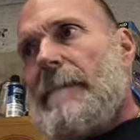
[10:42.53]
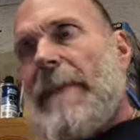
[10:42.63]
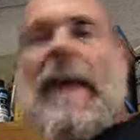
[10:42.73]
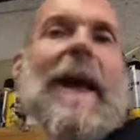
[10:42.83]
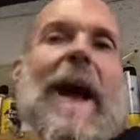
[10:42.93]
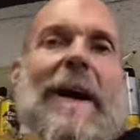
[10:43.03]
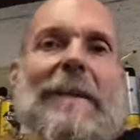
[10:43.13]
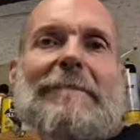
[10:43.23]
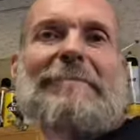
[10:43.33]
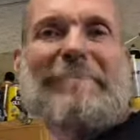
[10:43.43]
Yeah,
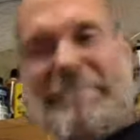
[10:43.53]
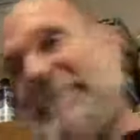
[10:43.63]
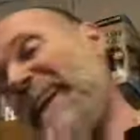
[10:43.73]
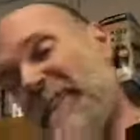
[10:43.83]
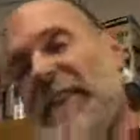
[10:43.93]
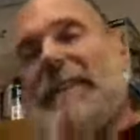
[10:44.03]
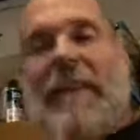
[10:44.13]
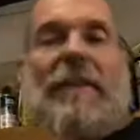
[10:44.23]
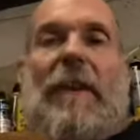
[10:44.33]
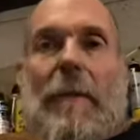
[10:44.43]
that's it.
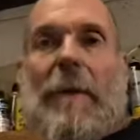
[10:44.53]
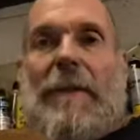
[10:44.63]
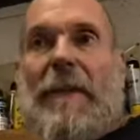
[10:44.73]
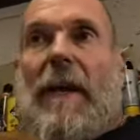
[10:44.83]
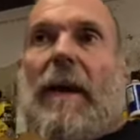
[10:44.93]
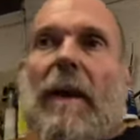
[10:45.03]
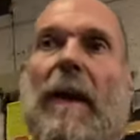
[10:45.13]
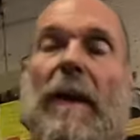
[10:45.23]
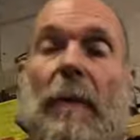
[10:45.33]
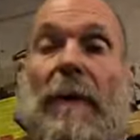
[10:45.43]
That's all I want to say.
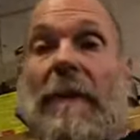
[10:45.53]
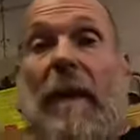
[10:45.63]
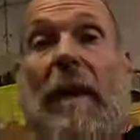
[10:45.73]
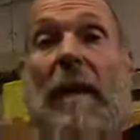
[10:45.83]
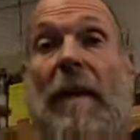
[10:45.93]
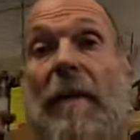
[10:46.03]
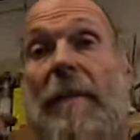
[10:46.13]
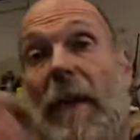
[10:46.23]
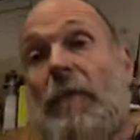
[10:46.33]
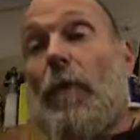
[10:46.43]
Anyways,
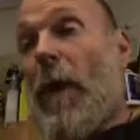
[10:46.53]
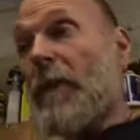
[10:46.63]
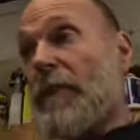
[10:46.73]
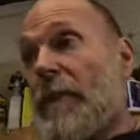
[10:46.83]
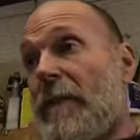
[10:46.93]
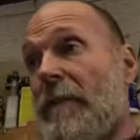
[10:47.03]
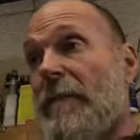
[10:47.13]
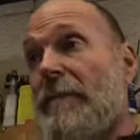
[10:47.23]
thanks for watching.